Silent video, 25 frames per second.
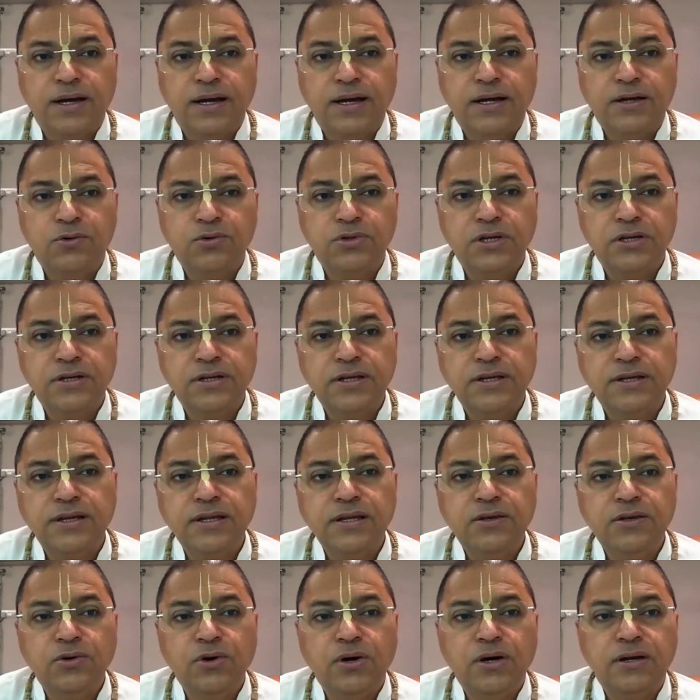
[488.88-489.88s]
And to the
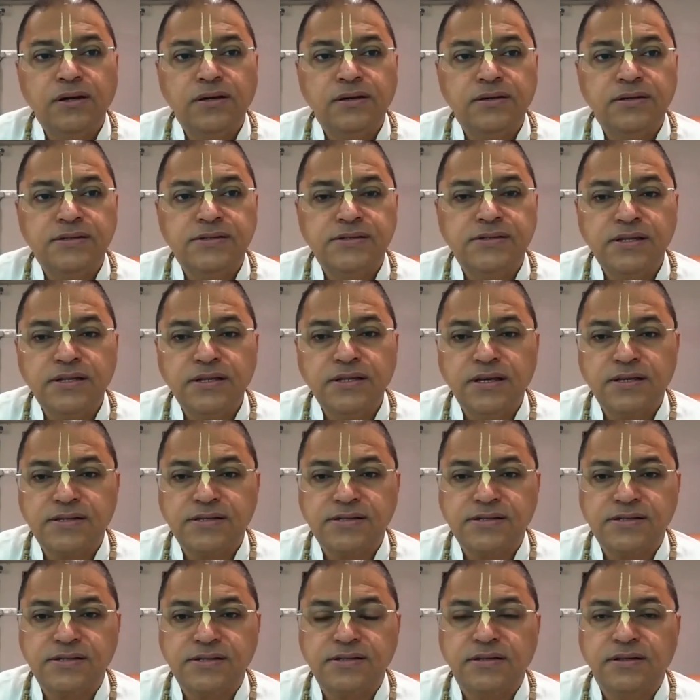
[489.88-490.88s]
degree you are
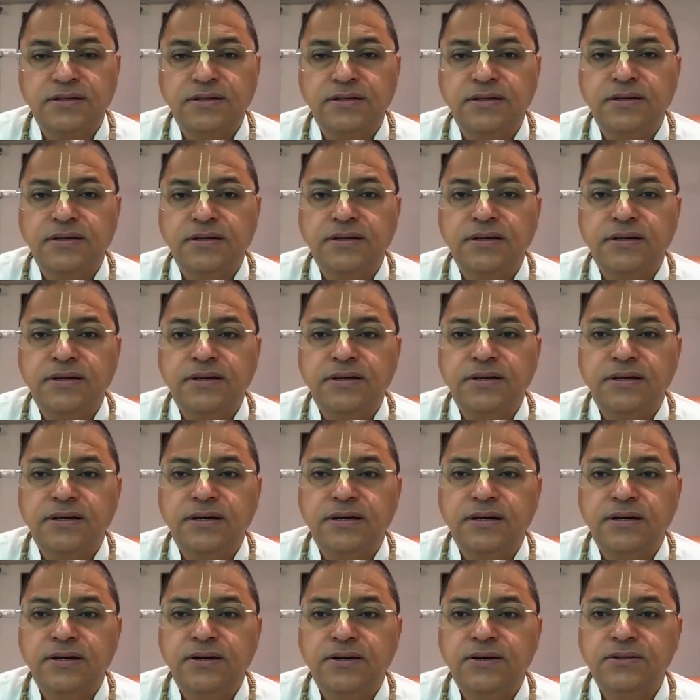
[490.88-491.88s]
serious
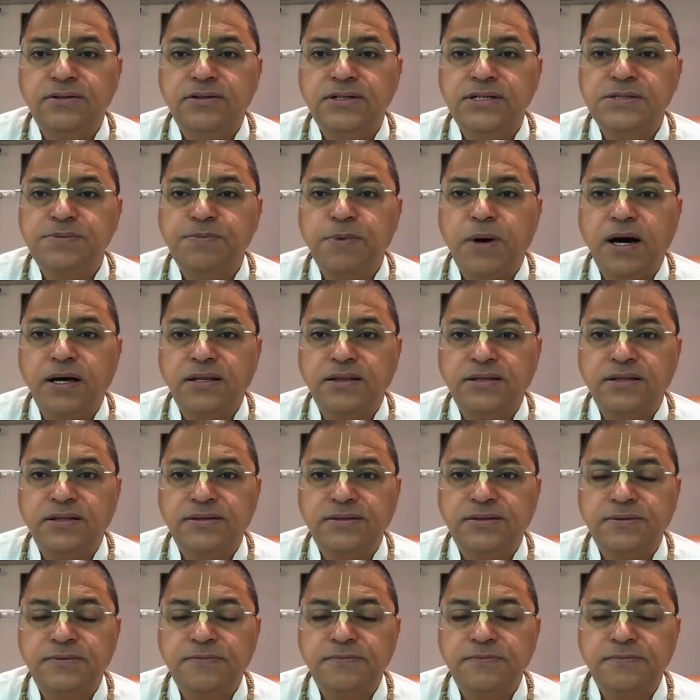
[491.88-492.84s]
on this path,